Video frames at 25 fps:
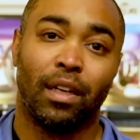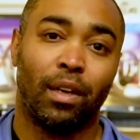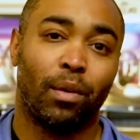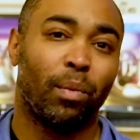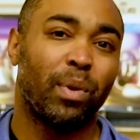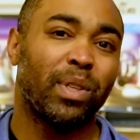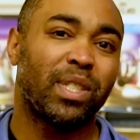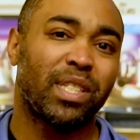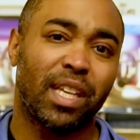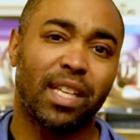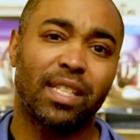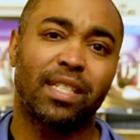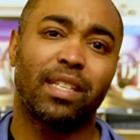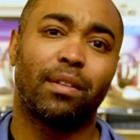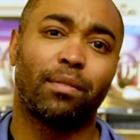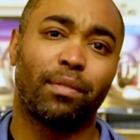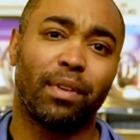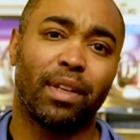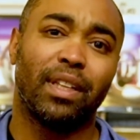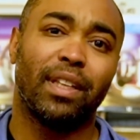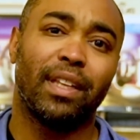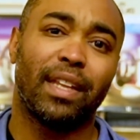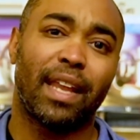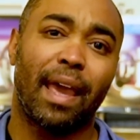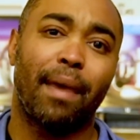which isn't
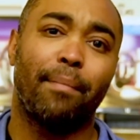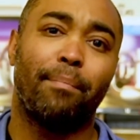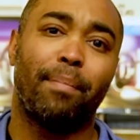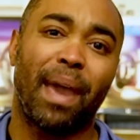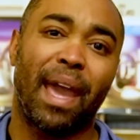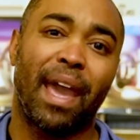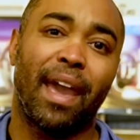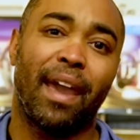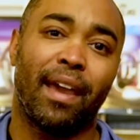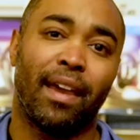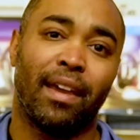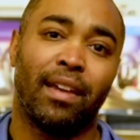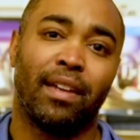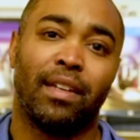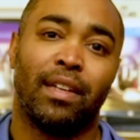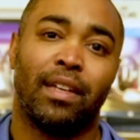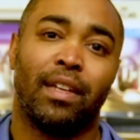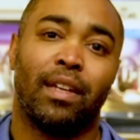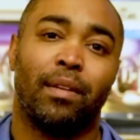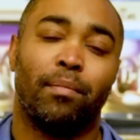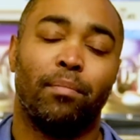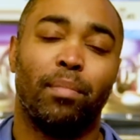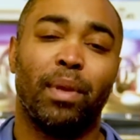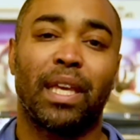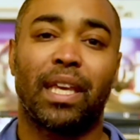really that bad,
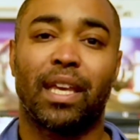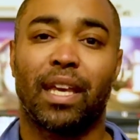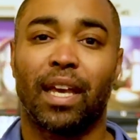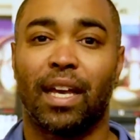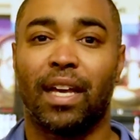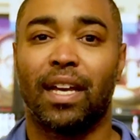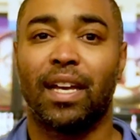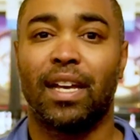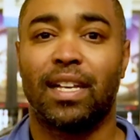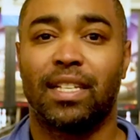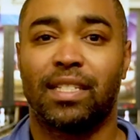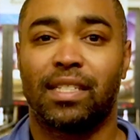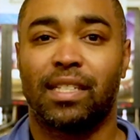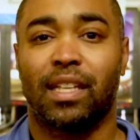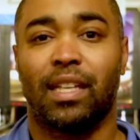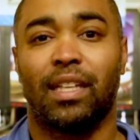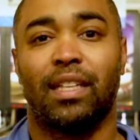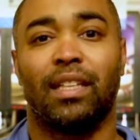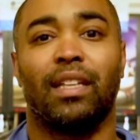because